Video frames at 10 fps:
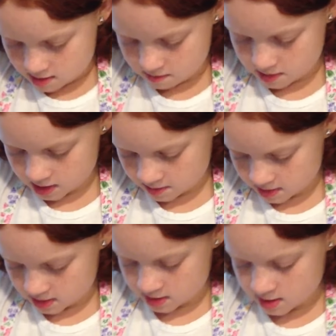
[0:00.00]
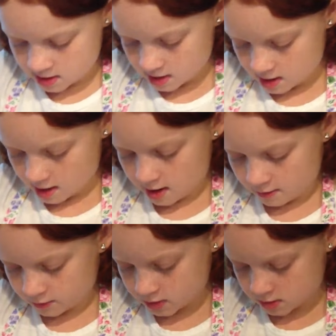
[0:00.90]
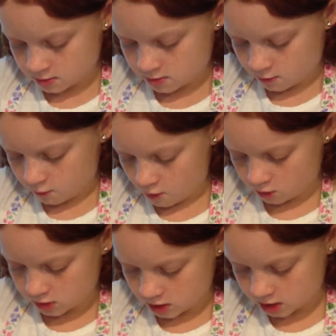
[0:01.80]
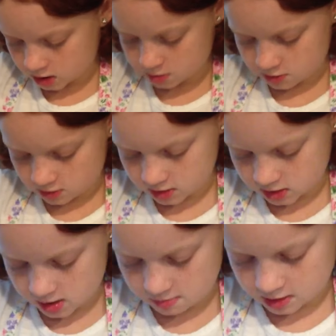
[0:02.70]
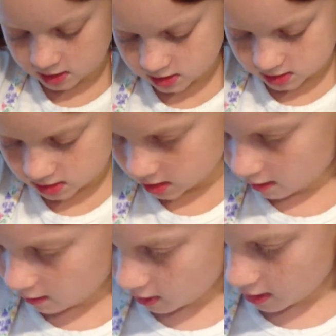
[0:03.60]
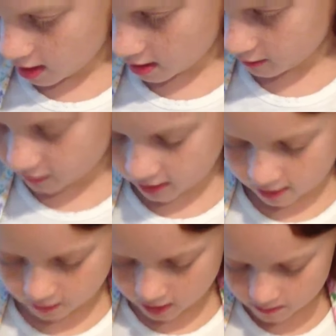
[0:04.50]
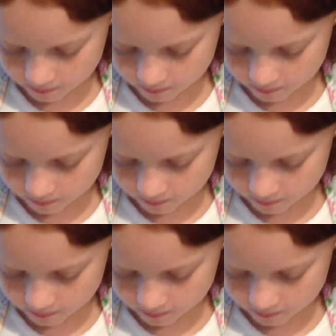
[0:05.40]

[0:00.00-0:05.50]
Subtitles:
Maybe half to a full teaspoon because that makes it give a lot of flavor.